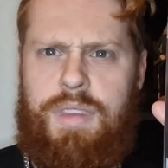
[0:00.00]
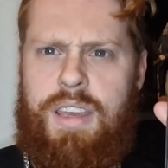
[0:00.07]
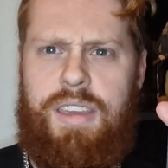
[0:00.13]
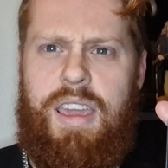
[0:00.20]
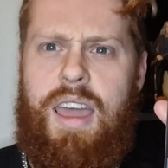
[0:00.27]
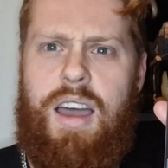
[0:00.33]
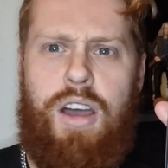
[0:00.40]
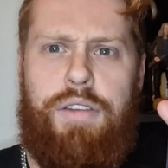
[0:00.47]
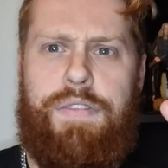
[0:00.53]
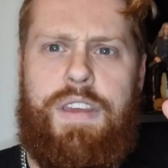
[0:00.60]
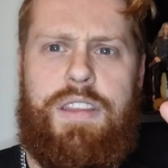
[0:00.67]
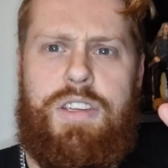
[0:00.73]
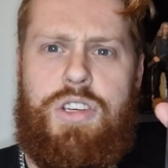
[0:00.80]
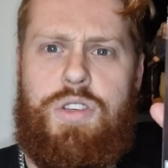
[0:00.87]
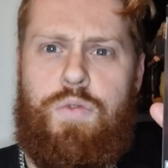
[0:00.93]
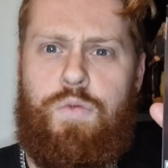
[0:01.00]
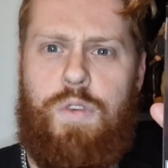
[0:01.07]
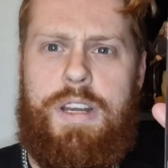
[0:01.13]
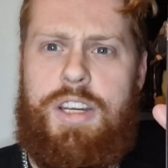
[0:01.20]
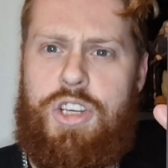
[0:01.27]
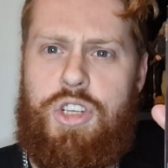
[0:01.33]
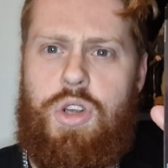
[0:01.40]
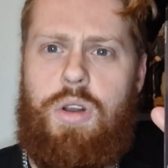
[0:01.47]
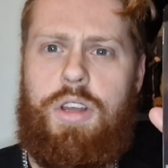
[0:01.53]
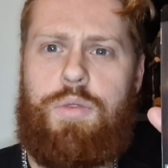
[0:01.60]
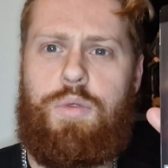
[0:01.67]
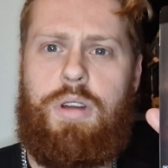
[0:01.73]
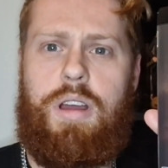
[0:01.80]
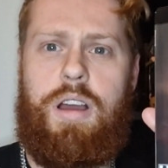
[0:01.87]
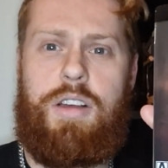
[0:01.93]
Yeah, I think this is a really solid
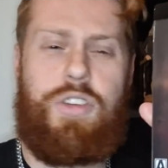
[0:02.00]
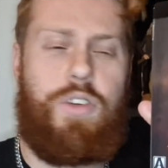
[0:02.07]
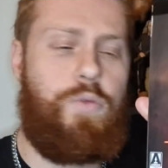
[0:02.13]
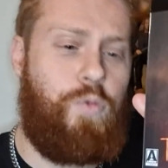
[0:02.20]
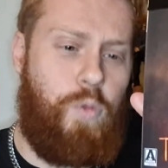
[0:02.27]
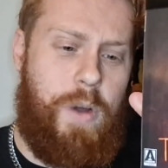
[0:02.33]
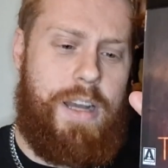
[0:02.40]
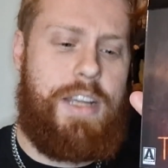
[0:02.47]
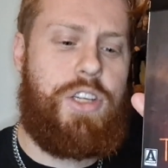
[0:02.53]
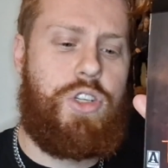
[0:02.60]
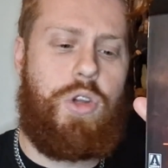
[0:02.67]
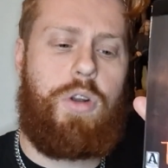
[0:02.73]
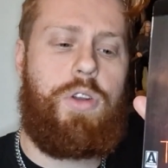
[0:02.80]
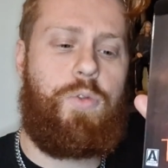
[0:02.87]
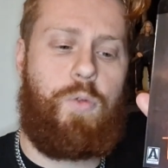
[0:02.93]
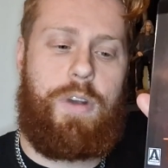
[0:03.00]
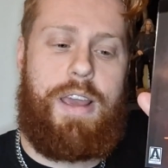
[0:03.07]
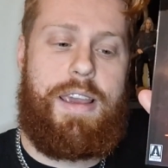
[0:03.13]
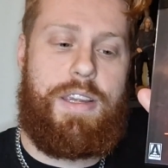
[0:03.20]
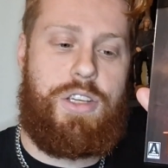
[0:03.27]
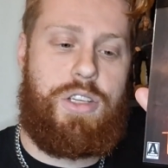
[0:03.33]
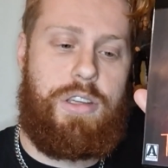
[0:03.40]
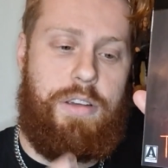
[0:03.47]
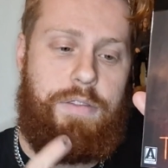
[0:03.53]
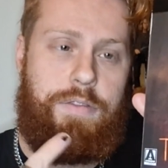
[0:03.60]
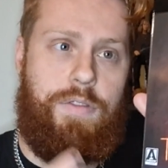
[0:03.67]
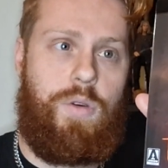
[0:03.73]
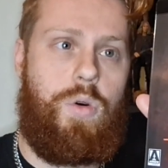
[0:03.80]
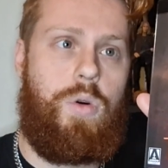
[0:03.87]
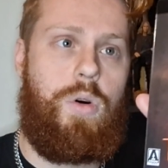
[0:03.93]
release
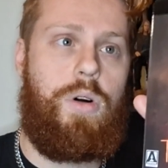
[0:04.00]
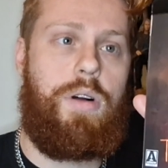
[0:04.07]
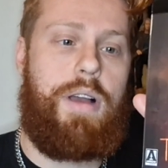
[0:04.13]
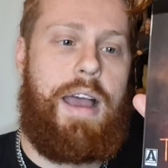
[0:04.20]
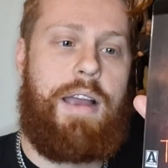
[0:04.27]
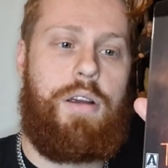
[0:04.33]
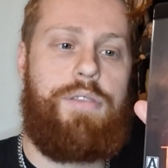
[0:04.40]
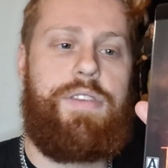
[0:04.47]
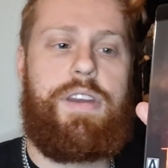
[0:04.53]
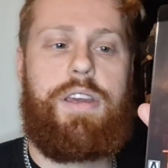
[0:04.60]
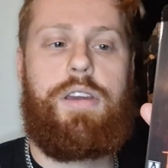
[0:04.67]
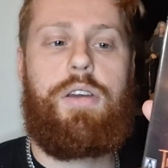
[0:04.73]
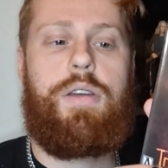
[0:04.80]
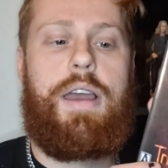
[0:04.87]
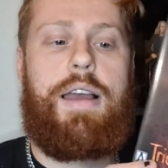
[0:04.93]
for Arrow Video.